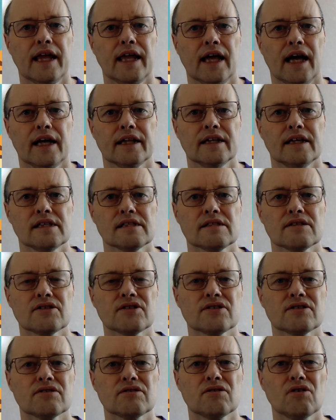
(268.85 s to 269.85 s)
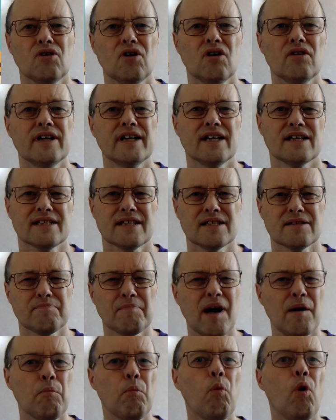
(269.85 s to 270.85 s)
Yeah, and it's a story, it's his
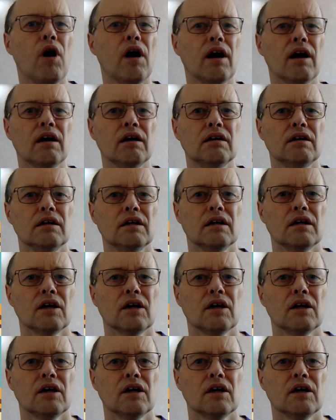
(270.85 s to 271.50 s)
memoir